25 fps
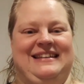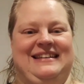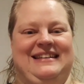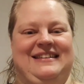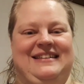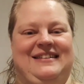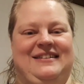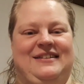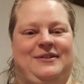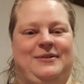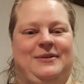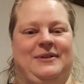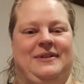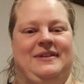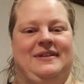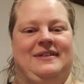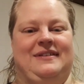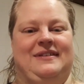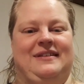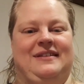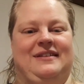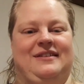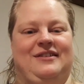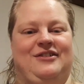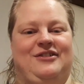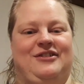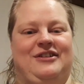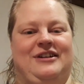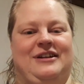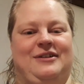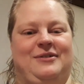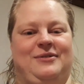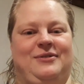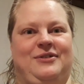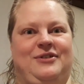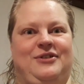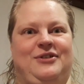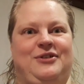so it doesn't turn
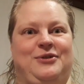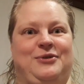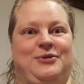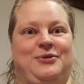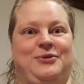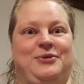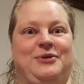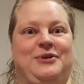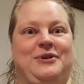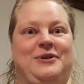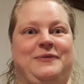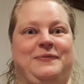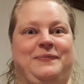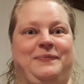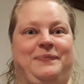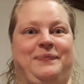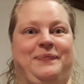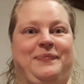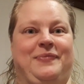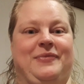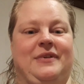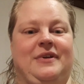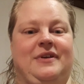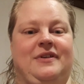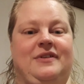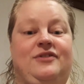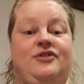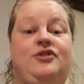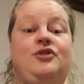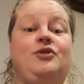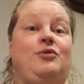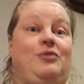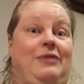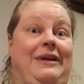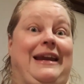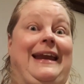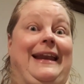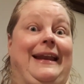out too
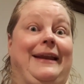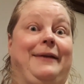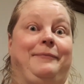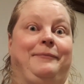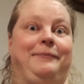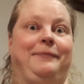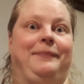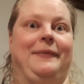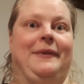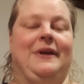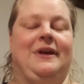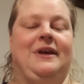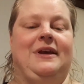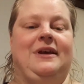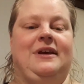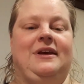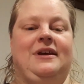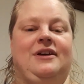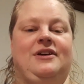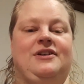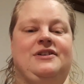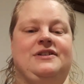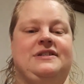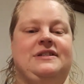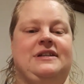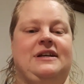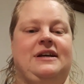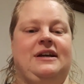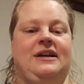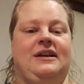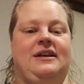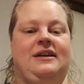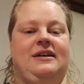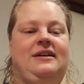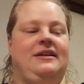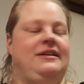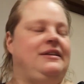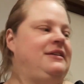green, because
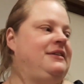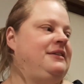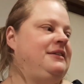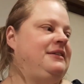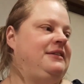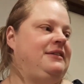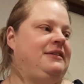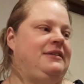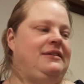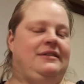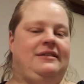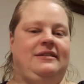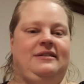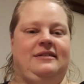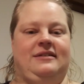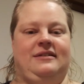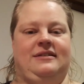the